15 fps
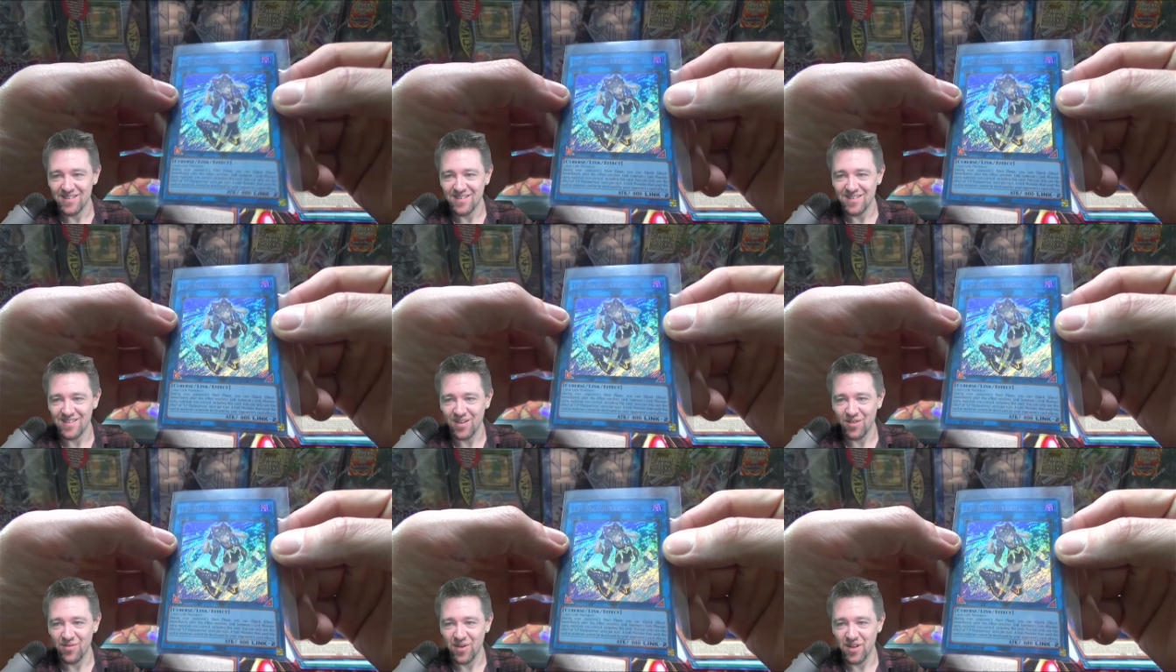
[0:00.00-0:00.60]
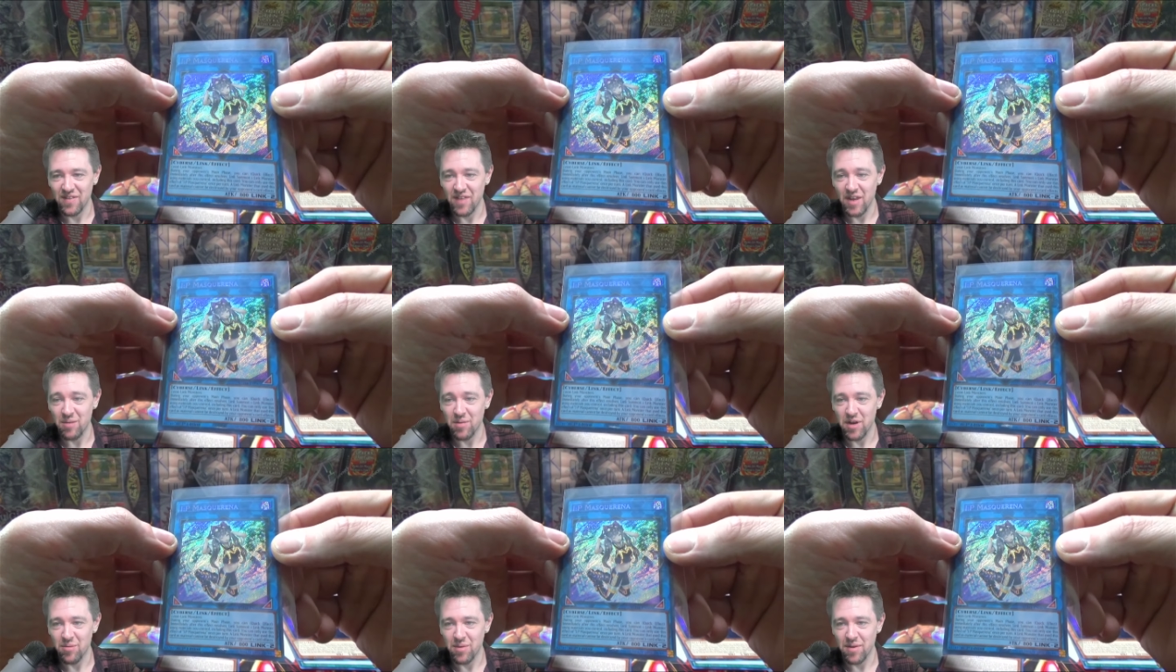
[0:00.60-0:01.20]
a feeling that it
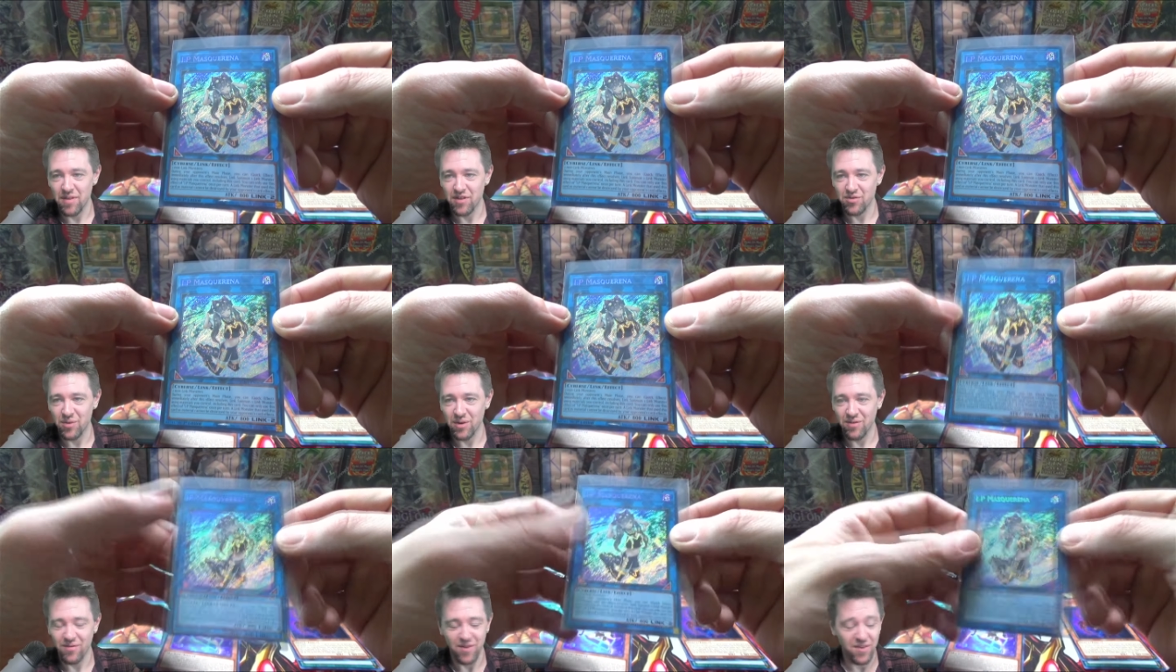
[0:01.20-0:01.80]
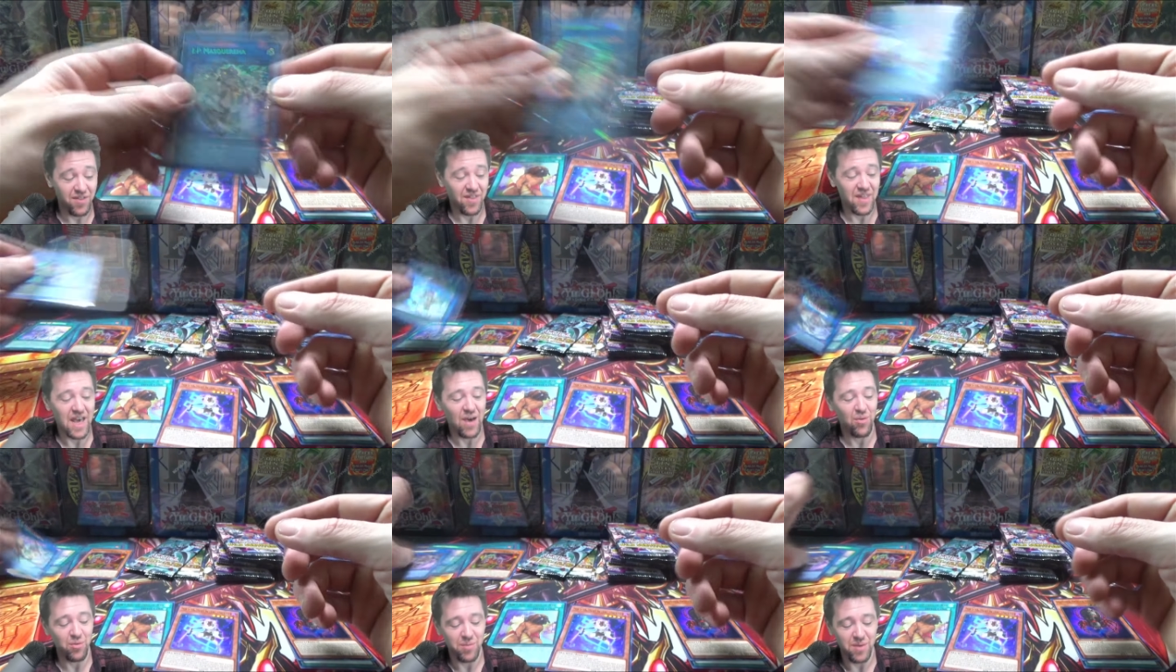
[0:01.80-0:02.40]
might have been the 25th. That
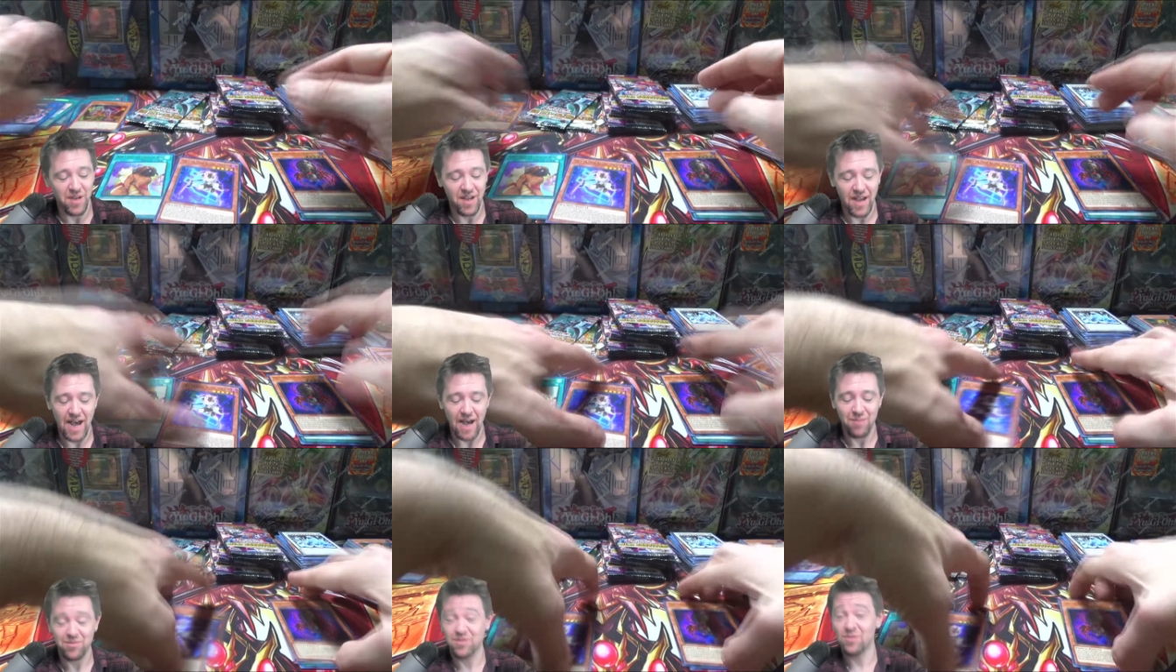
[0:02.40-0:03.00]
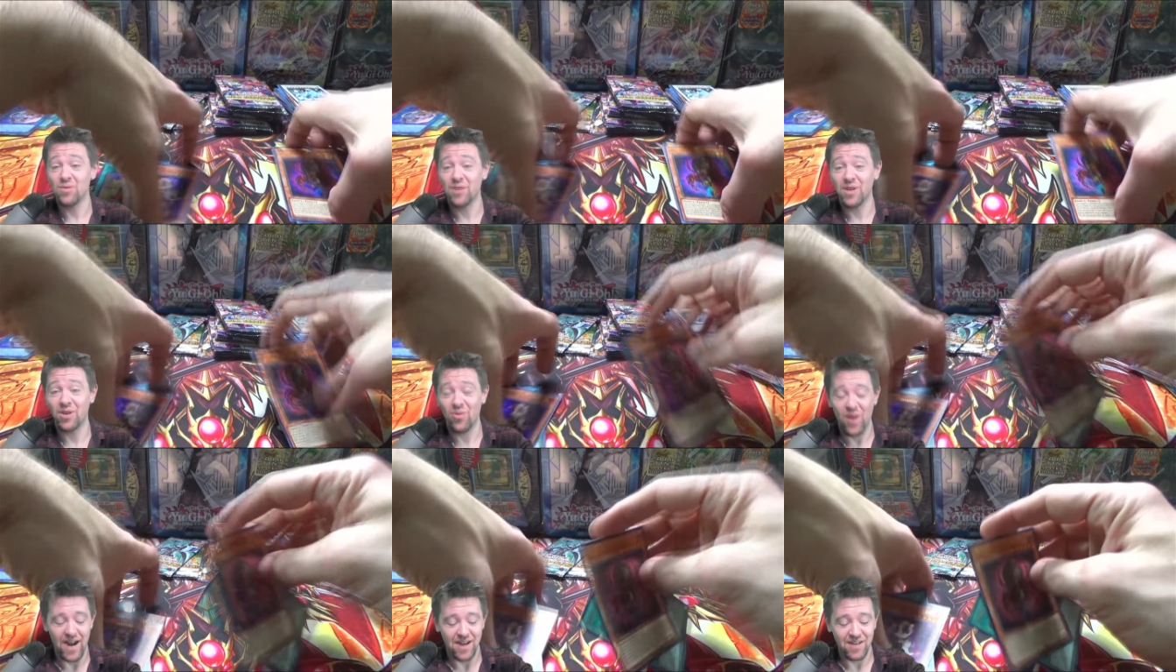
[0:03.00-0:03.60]
would be absolutely
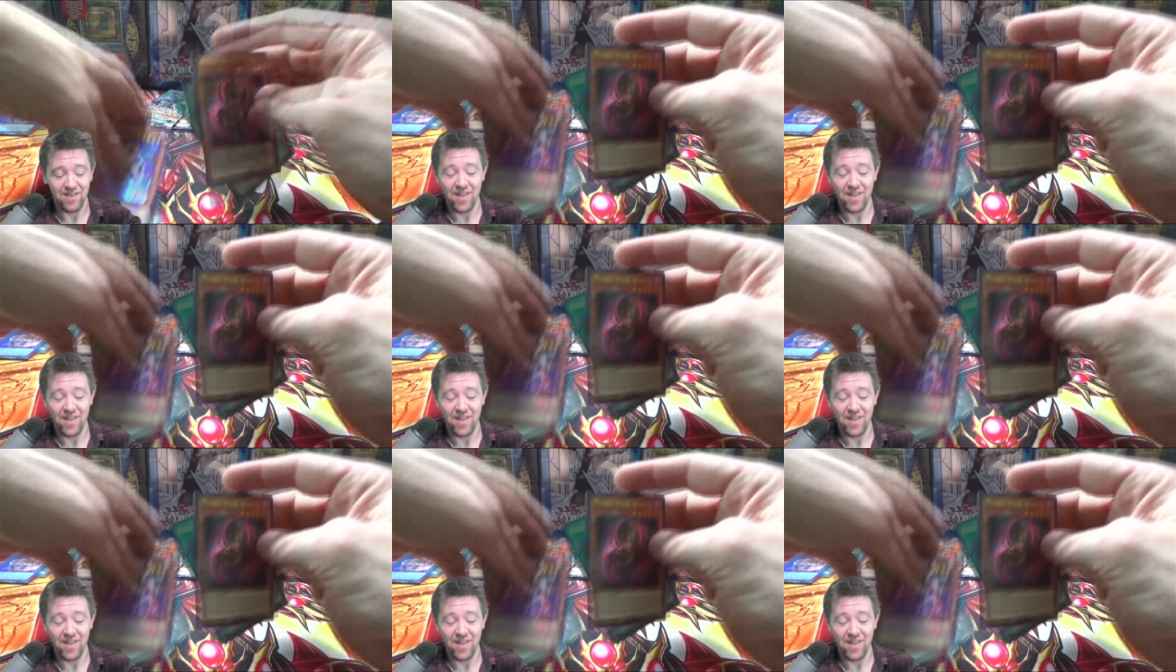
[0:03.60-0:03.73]
cracked.